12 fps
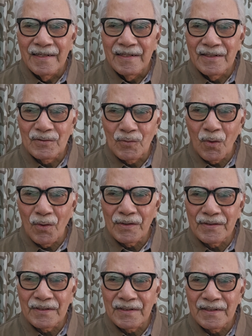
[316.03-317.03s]

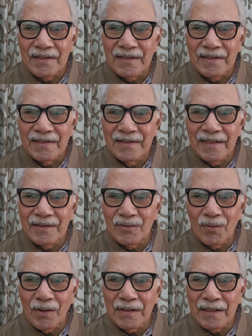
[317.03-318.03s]
Stores. There is
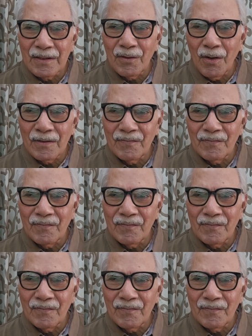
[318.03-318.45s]
no other clause